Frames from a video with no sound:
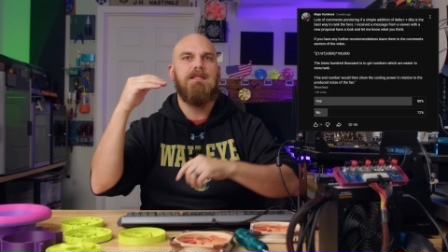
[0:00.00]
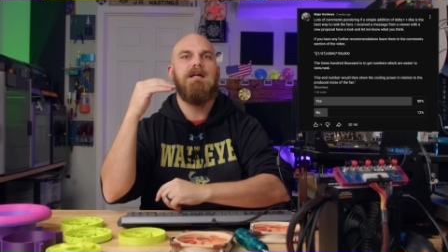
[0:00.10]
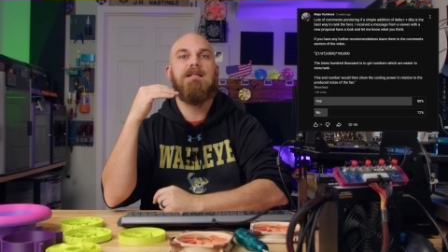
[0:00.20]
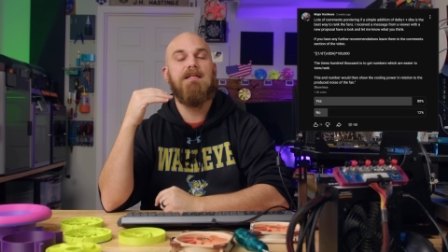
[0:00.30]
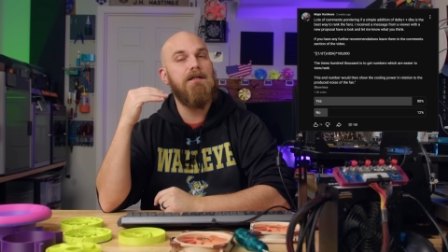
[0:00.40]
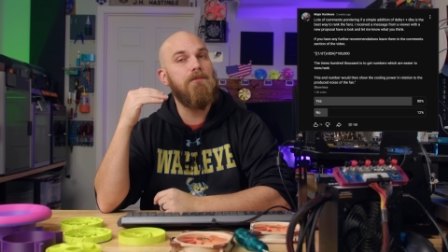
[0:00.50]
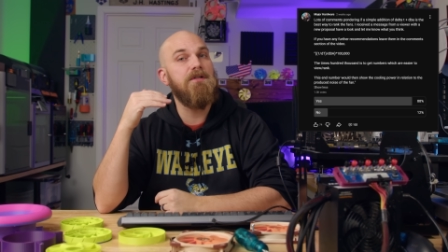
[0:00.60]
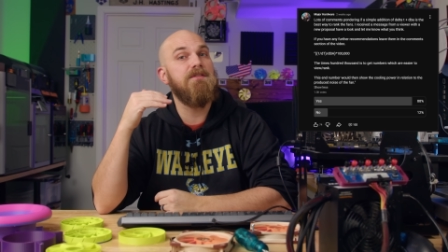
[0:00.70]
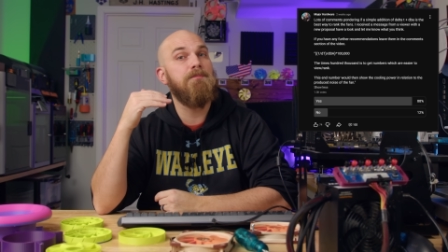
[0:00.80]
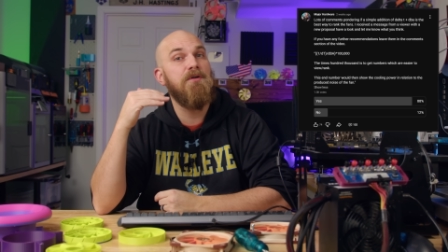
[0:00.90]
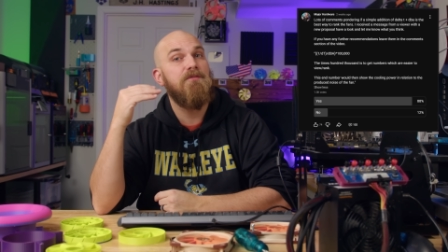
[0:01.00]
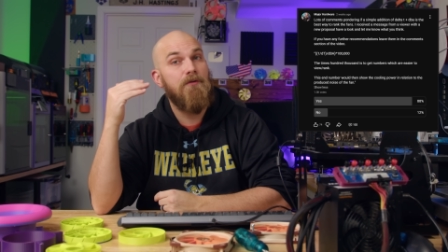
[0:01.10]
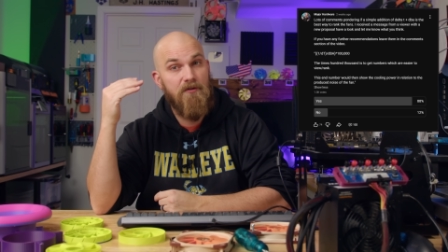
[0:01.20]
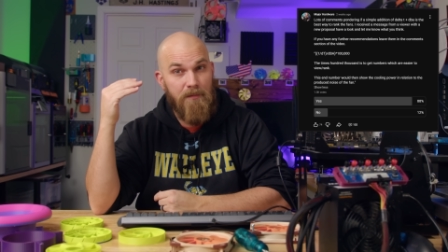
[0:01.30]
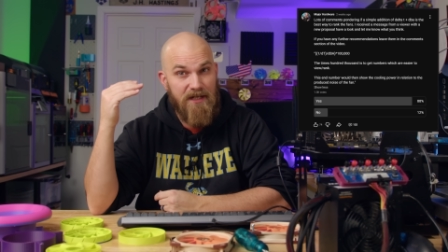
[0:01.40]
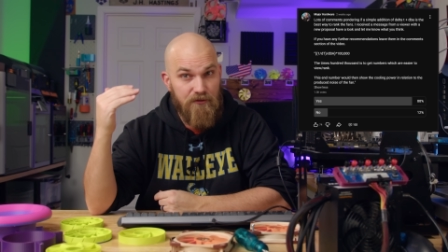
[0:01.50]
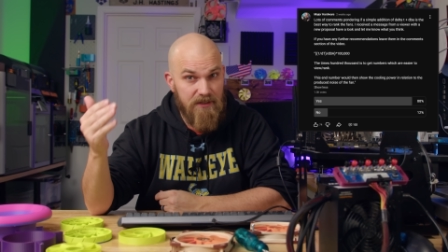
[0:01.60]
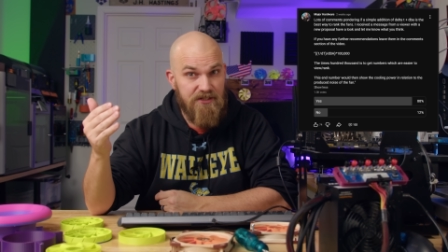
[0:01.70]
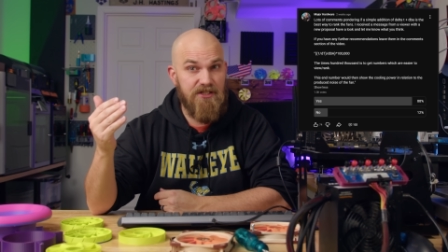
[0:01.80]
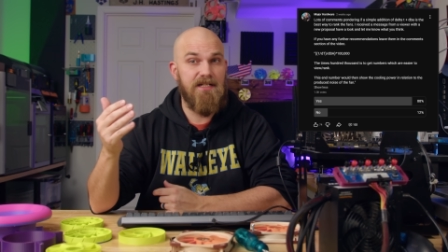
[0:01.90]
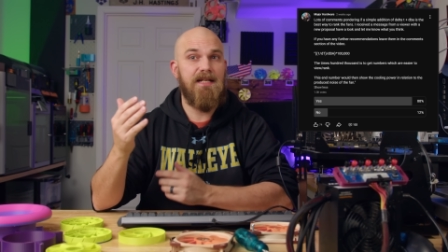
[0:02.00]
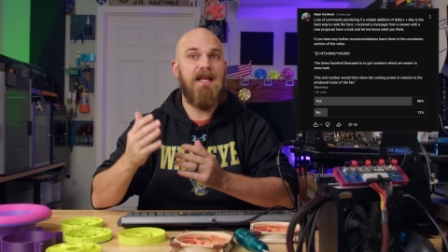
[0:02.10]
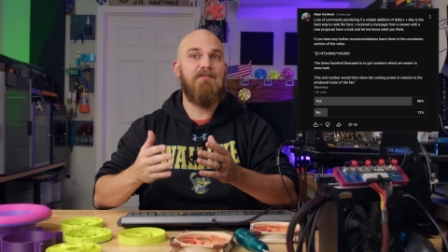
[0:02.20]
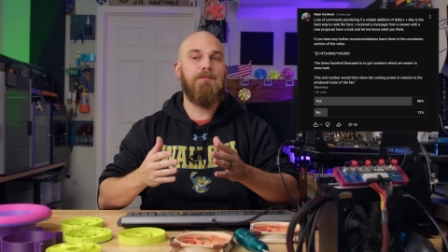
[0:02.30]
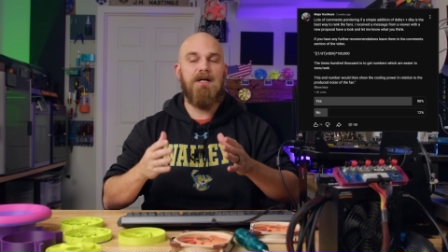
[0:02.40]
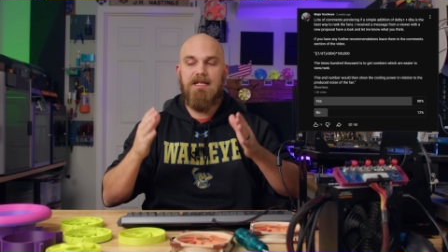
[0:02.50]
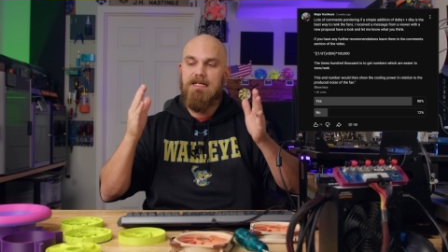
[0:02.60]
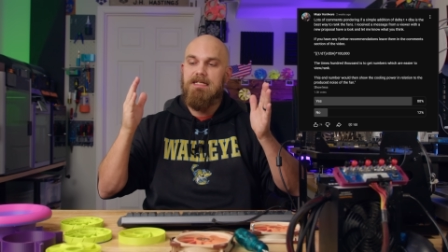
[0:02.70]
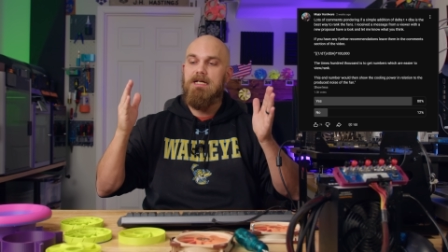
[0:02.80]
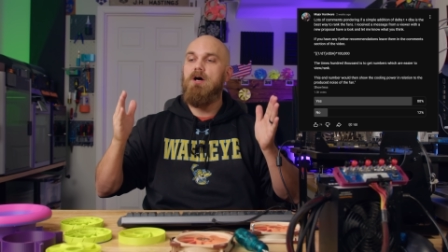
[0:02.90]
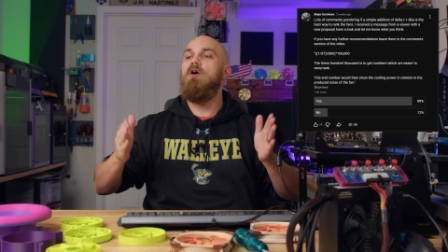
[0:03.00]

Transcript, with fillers: The idea was put forth by Christian and everybody